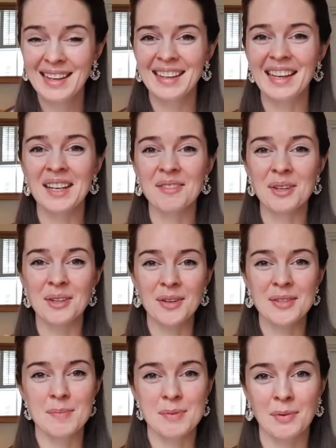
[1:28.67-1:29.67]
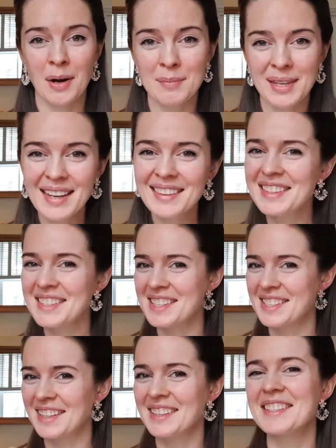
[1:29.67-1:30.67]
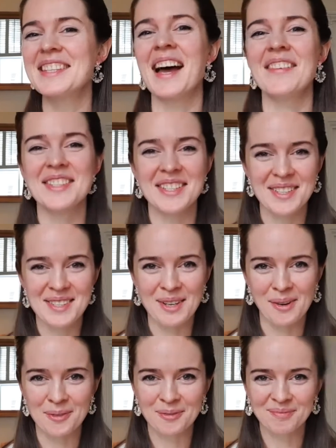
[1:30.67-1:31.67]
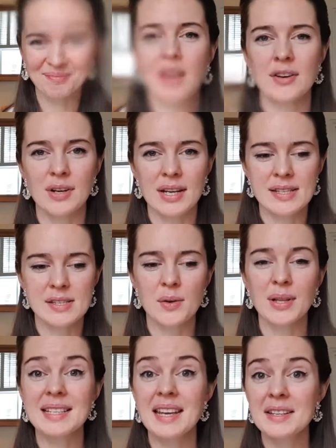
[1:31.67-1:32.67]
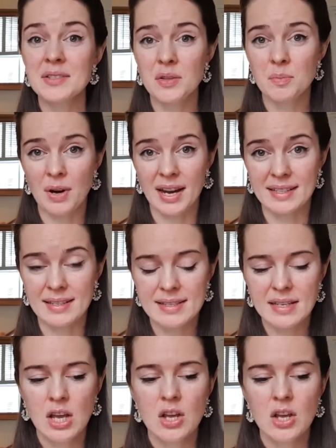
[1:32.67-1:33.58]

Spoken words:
And if you're not subscribed yet, this is a good time to do so. Right, so let's get to the practice.